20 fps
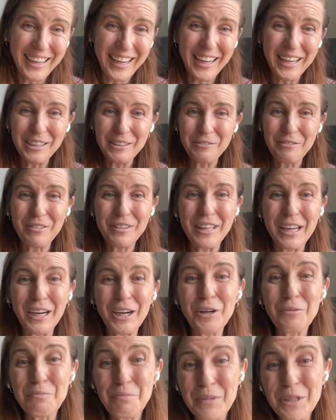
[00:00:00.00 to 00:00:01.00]
if they're
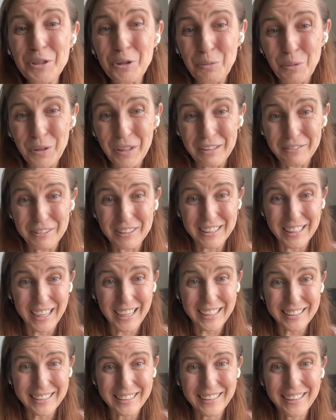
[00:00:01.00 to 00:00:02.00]
miserable every
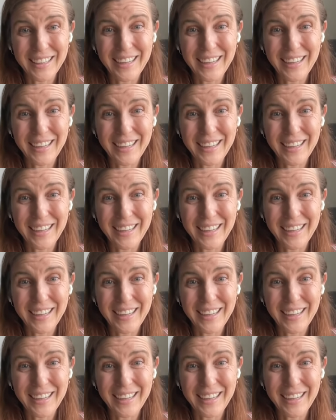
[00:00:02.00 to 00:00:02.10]
day?